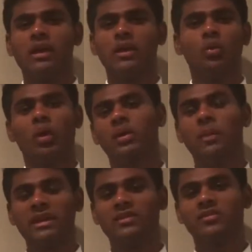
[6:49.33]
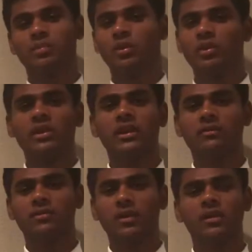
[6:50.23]
You want to make these purely
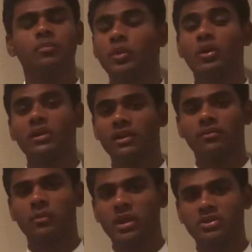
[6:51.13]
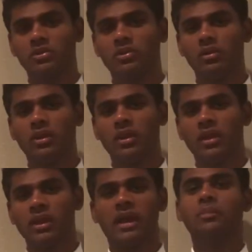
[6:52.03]
informational
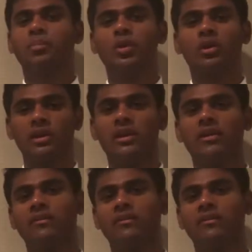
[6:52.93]
and purely